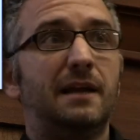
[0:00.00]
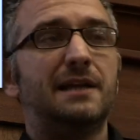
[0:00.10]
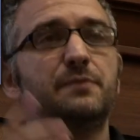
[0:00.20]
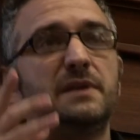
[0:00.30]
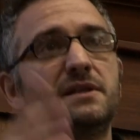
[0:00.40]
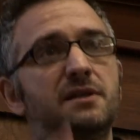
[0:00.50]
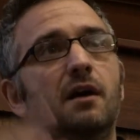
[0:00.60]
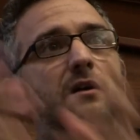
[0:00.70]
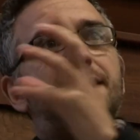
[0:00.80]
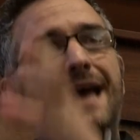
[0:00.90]
and as we
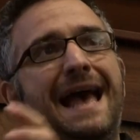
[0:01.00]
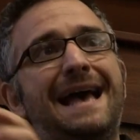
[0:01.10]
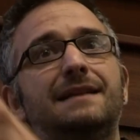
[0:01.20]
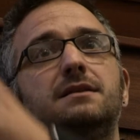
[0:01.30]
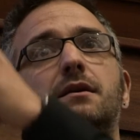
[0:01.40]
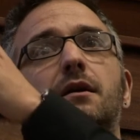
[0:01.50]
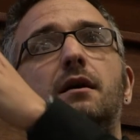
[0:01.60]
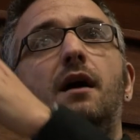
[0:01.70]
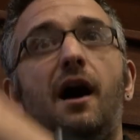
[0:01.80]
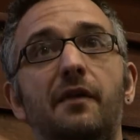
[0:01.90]
start to add
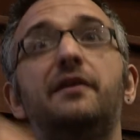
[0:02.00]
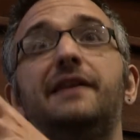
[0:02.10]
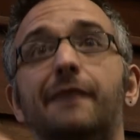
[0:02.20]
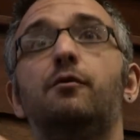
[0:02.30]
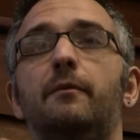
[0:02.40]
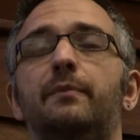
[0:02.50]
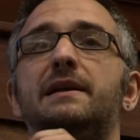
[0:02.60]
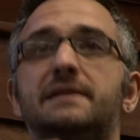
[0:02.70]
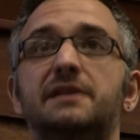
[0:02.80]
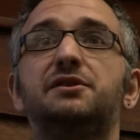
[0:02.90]
other
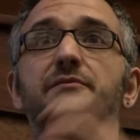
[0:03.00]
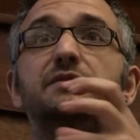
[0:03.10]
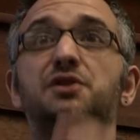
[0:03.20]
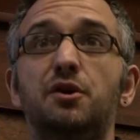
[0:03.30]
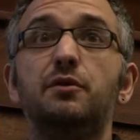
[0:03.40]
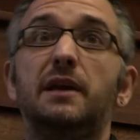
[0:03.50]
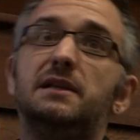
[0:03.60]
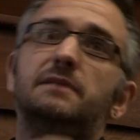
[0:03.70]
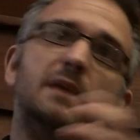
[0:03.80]
network-based systems to this,